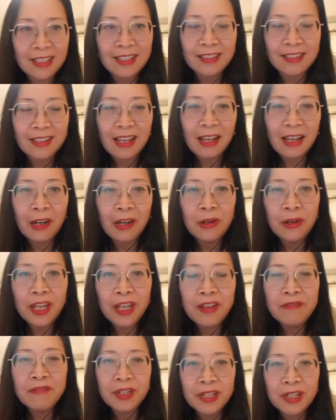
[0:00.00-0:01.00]
it.
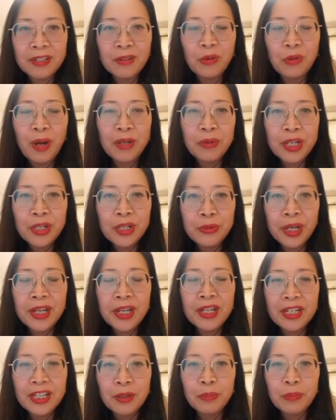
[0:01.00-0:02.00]
However, when we
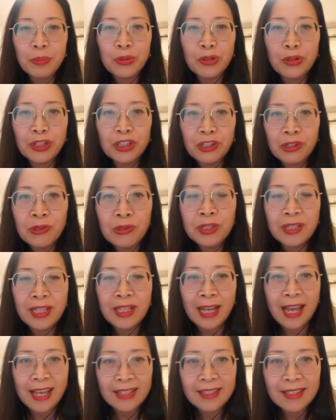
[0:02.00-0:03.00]
really produce
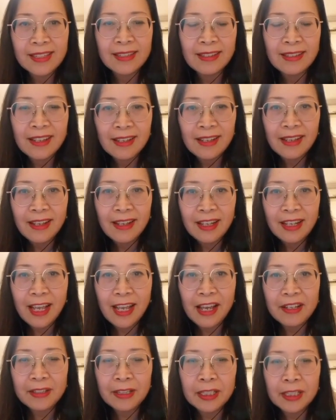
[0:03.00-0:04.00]
that,
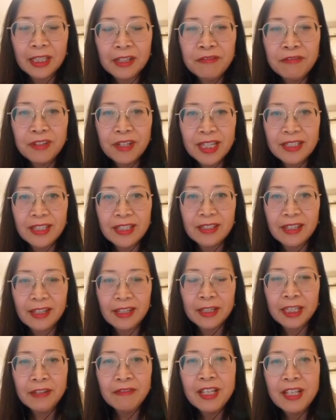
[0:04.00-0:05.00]
yeah, the different,
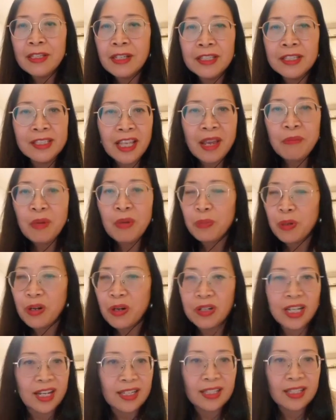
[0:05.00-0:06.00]
even the same
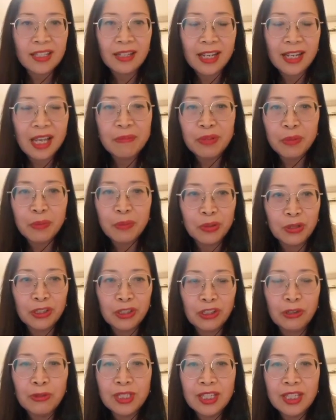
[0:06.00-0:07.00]
product that can be
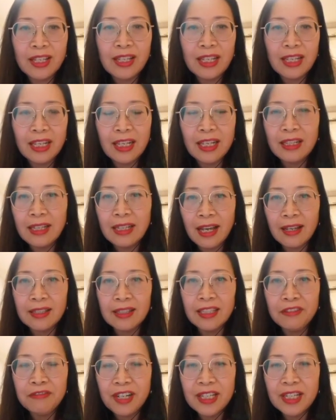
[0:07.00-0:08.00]
produced in
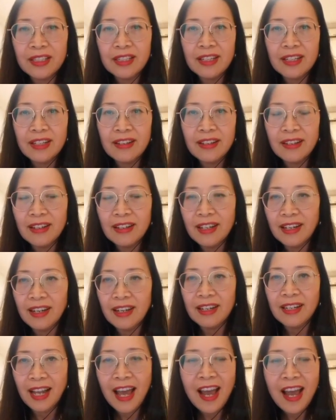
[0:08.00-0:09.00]
different
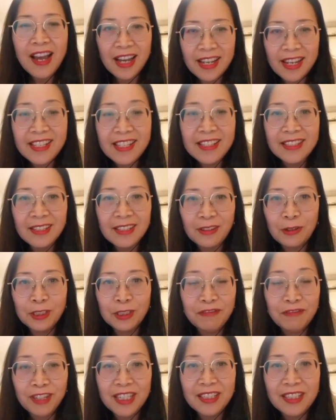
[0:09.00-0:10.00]
lines
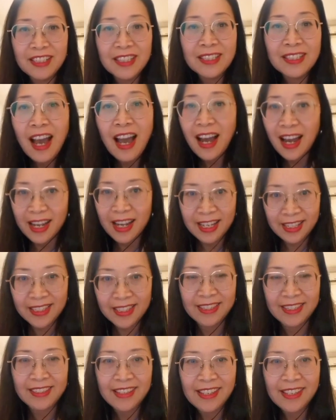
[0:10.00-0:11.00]
or different
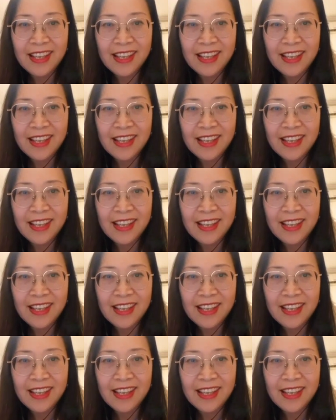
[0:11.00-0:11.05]
sizes.